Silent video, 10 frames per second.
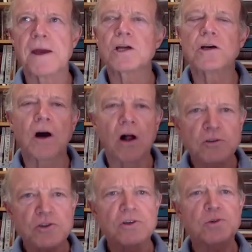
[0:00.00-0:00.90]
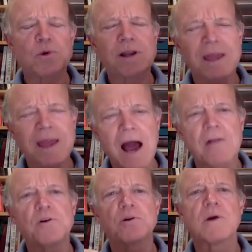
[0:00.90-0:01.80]
cultures were
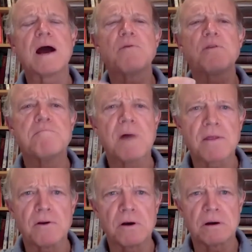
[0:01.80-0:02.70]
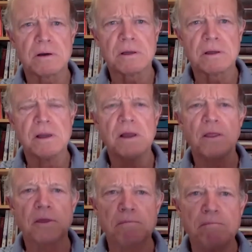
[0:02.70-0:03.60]
gathered around the mother.
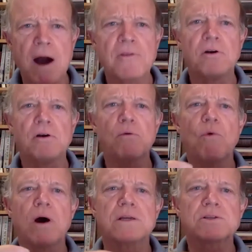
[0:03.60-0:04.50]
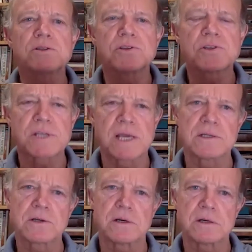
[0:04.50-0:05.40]
The mother was the
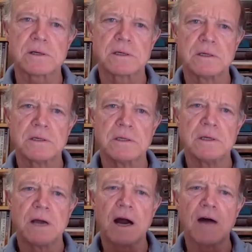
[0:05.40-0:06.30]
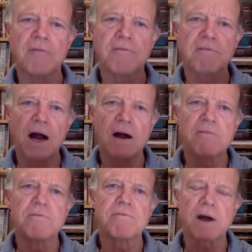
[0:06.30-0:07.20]
center of
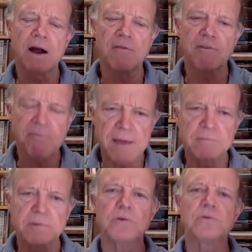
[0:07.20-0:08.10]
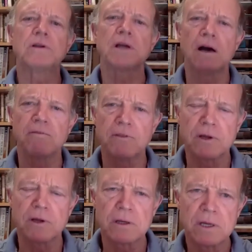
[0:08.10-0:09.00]
the family unit, of
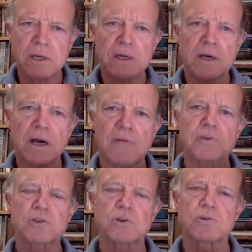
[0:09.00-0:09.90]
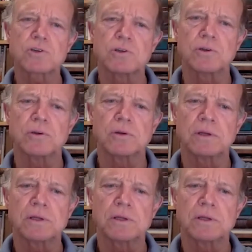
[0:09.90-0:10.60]
the social unit.